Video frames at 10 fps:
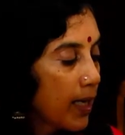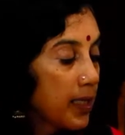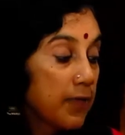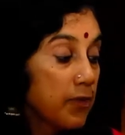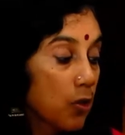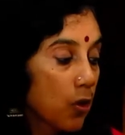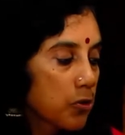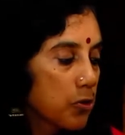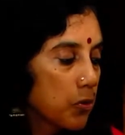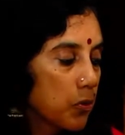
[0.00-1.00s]
And he will
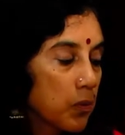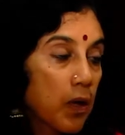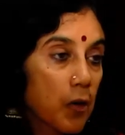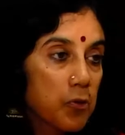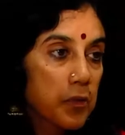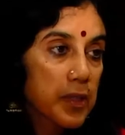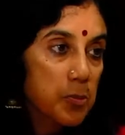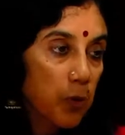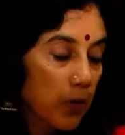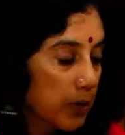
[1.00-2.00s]
not know how to
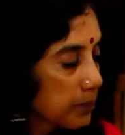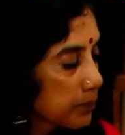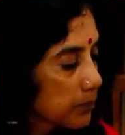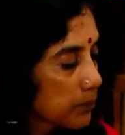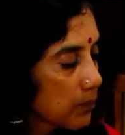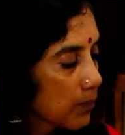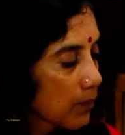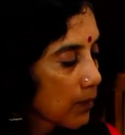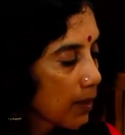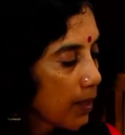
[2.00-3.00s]
respond.
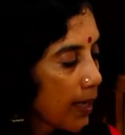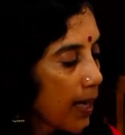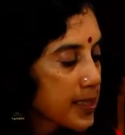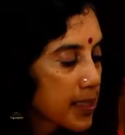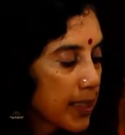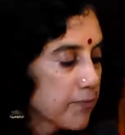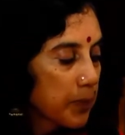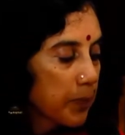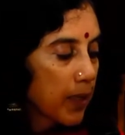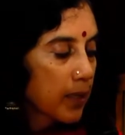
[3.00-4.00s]
As I leave
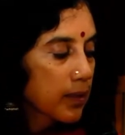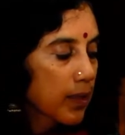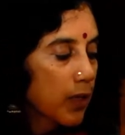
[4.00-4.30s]
the park,